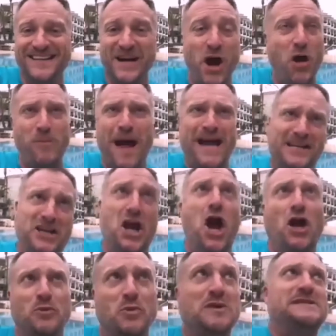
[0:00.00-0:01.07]
bail it all out.
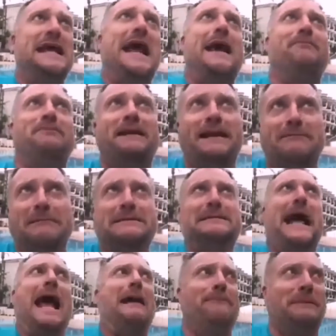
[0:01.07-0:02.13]
But, you know, Greg,
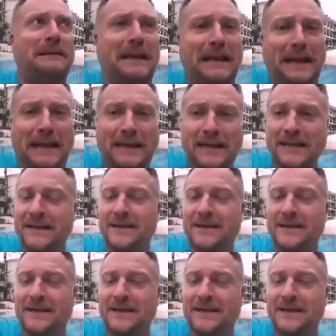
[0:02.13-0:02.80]
nowhere to be